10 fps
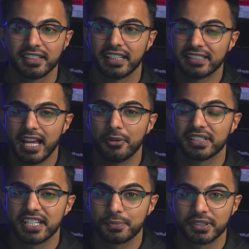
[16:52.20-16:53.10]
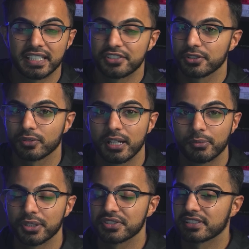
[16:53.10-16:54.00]
And nowadays with Instagram
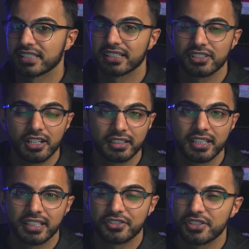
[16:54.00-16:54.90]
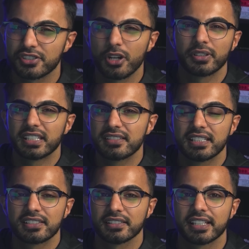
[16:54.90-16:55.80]
Reels and TikTok, it's just so
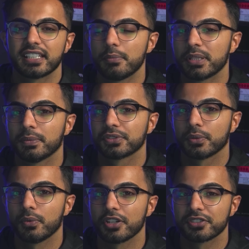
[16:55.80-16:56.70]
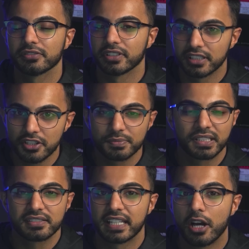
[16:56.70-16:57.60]
easy to like get people to watch your videos
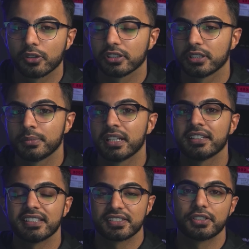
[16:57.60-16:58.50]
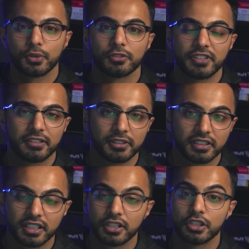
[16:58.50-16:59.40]
because the algorithm is in your favor.
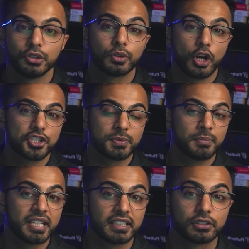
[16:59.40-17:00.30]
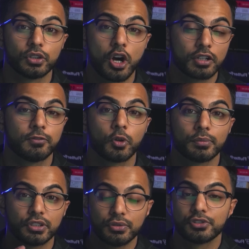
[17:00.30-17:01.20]
You could also be making long
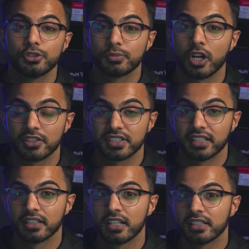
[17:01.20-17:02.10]
form YouTube content.